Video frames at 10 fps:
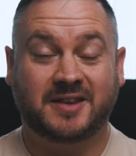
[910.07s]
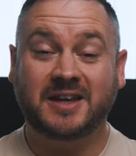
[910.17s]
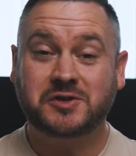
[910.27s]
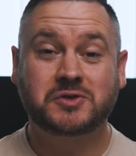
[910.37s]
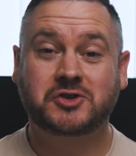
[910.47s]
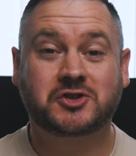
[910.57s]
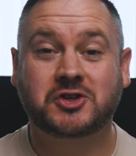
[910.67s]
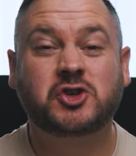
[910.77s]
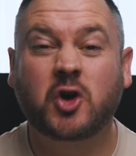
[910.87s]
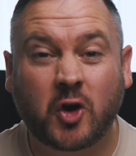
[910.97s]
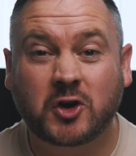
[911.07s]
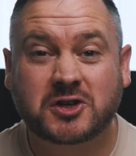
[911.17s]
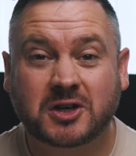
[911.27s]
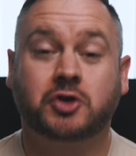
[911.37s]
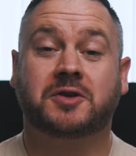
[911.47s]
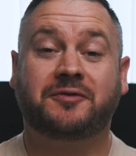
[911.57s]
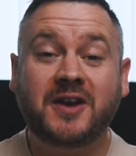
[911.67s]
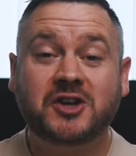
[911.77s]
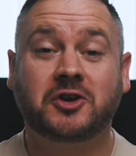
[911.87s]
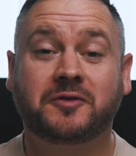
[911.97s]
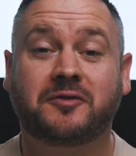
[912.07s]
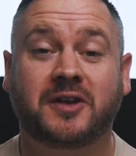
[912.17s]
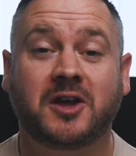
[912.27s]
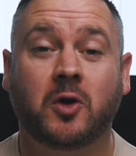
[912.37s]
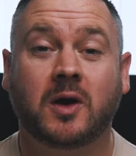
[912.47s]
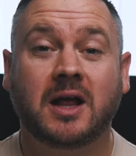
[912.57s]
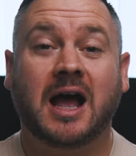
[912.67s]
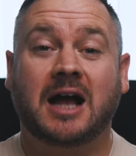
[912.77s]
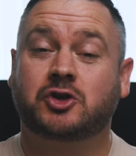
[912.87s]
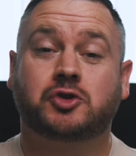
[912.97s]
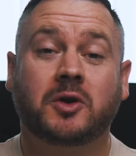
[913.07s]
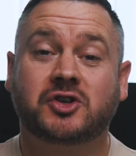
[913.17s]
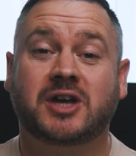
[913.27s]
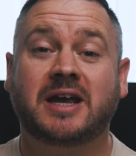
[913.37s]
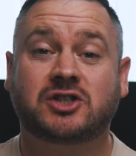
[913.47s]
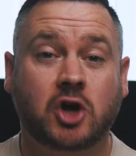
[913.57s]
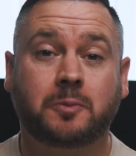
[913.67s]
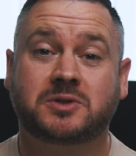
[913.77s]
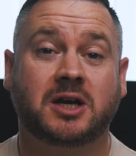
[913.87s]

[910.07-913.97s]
This was just the short. So to finish off the video, I just want to say top